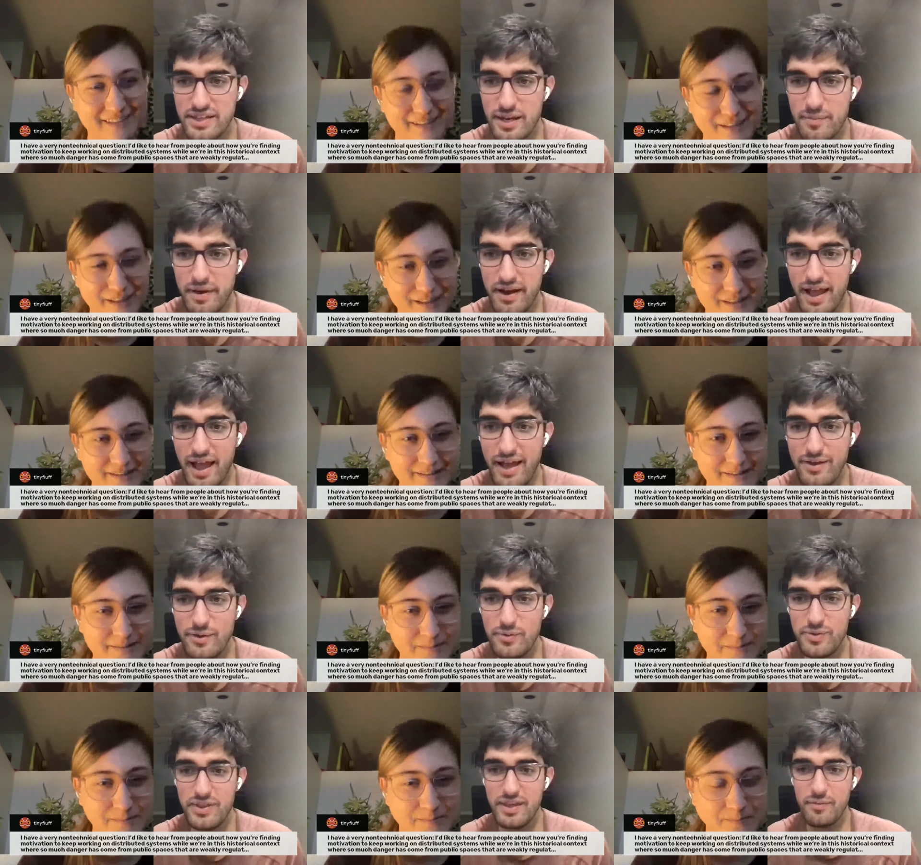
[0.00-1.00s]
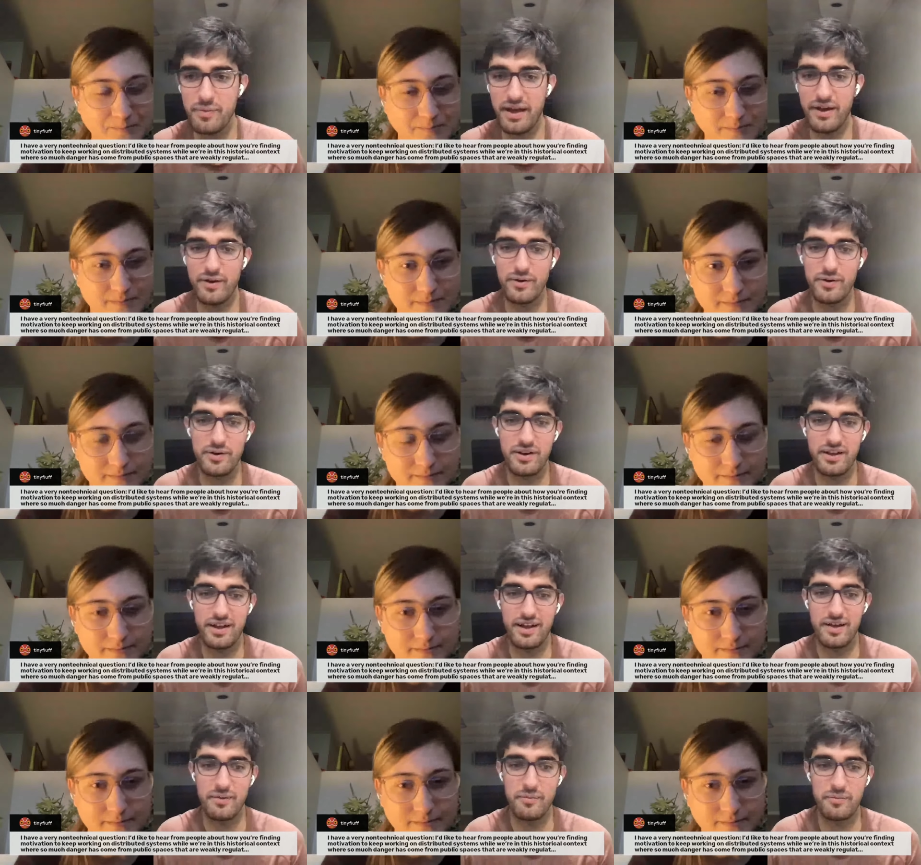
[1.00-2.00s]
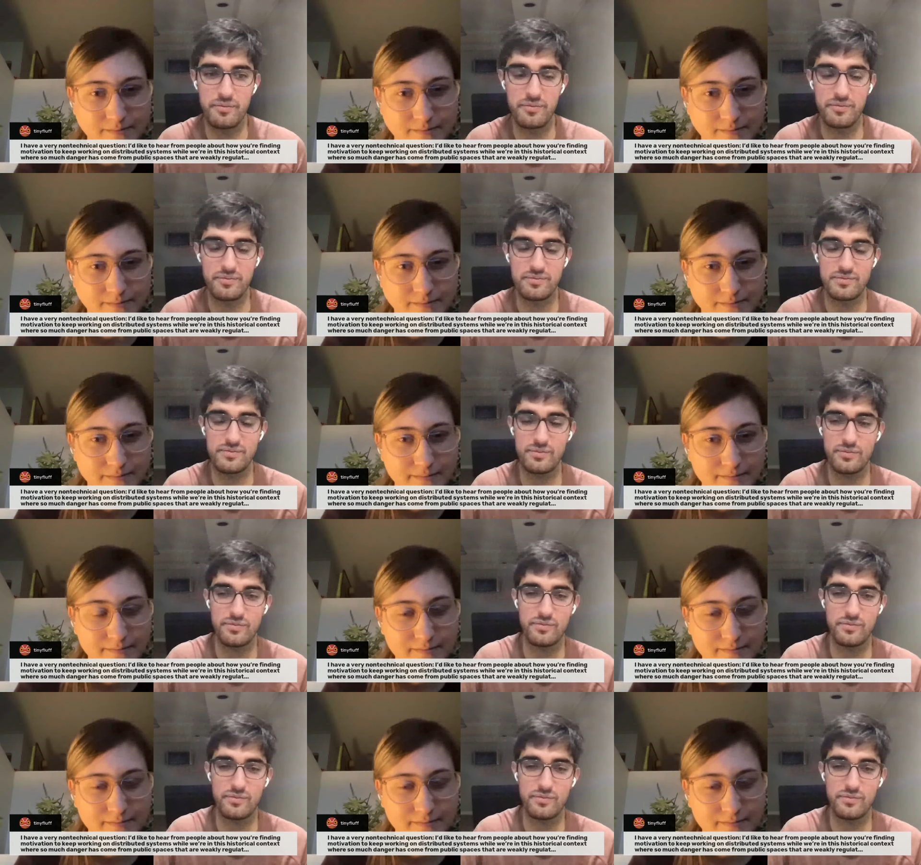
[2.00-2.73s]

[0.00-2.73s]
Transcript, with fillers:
Speaker 1: asking about how you think about um,